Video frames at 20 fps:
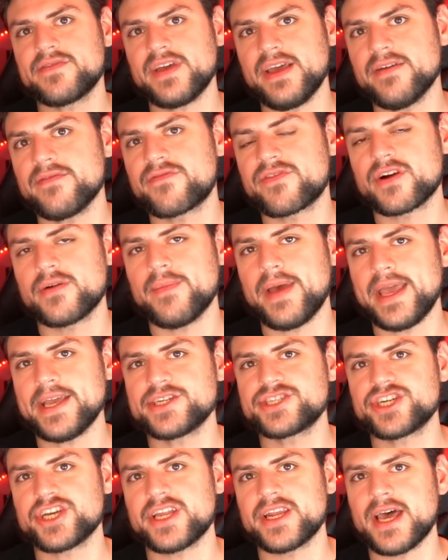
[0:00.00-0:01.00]

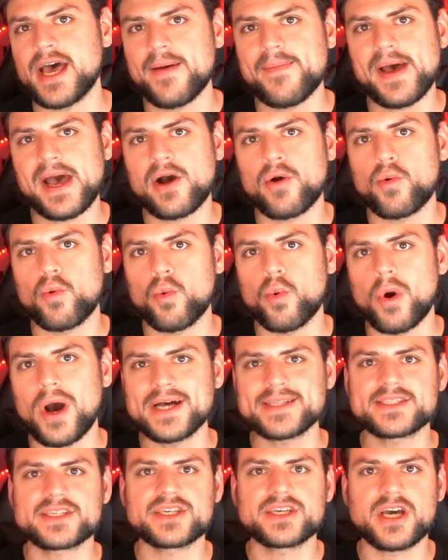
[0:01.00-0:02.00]
information about
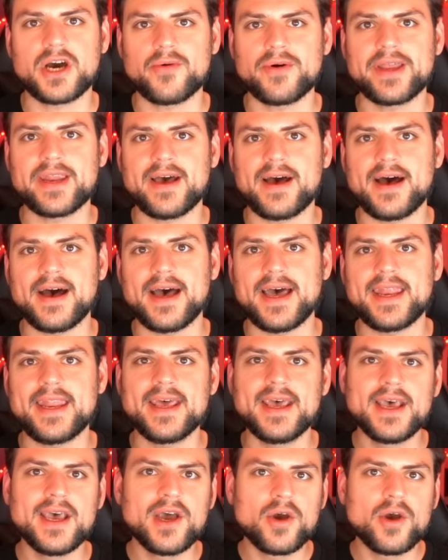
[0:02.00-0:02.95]
what's going on